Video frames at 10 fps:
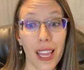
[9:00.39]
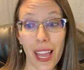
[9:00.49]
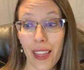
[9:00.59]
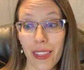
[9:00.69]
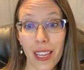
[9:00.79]

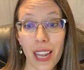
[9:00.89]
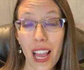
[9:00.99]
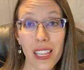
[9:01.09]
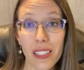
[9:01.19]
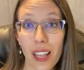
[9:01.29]
and then
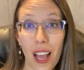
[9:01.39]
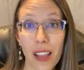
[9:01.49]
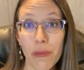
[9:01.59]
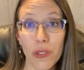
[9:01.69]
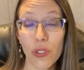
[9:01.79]
I
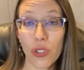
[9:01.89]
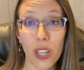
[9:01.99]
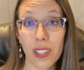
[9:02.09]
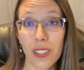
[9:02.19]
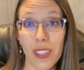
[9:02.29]
was
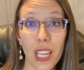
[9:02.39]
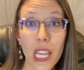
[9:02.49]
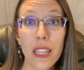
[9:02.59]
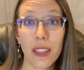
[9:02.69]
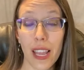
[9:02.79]
just
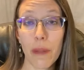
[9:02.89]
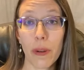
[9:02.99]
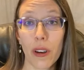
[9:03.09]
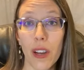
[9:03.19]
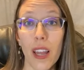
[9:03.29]
in labor,